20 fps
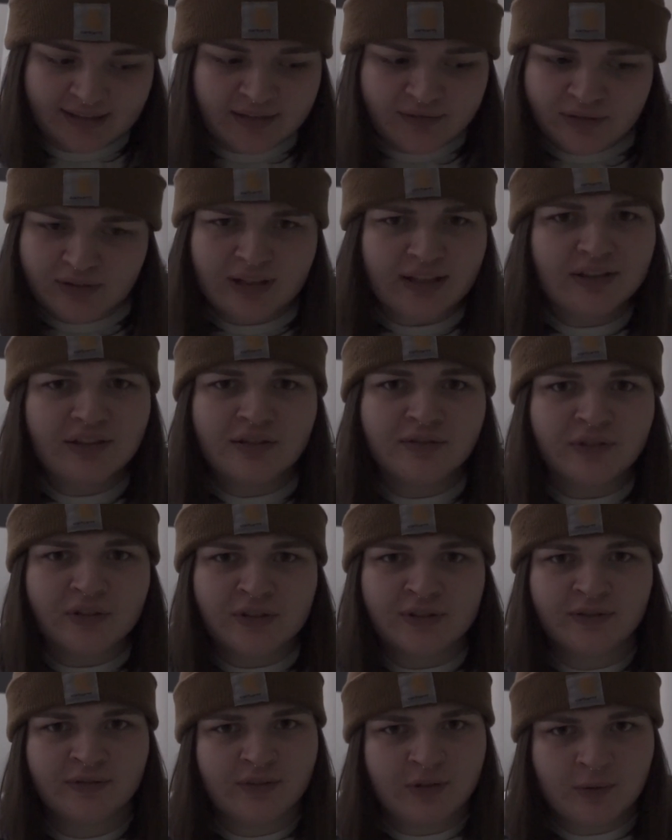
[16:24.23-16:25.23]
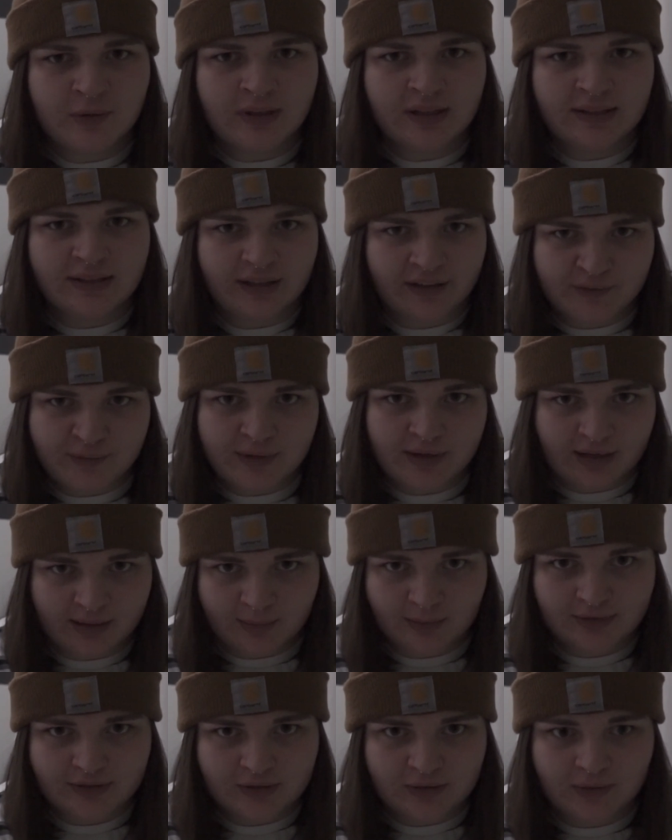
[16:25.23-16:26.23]
even like the first few weeks, I've been
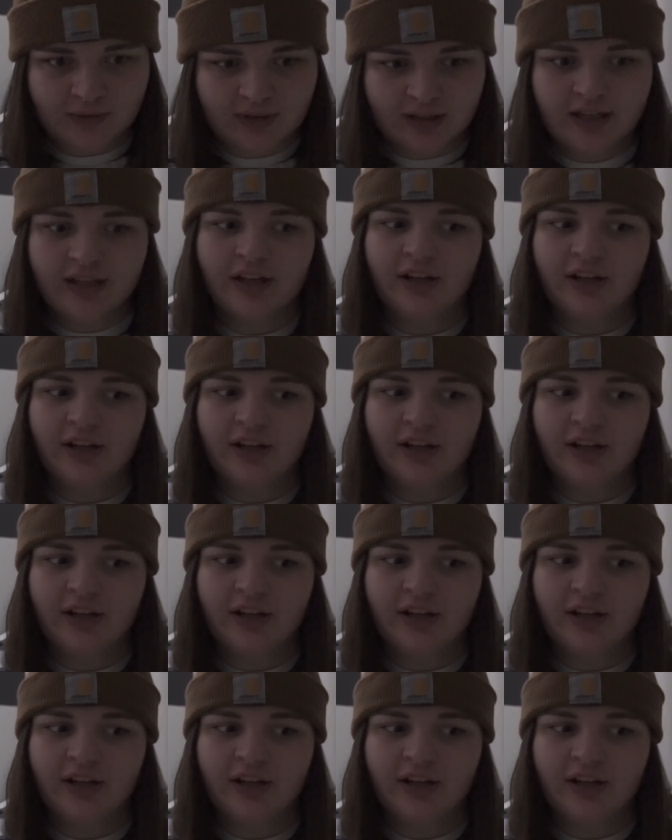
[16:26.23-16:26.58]
able to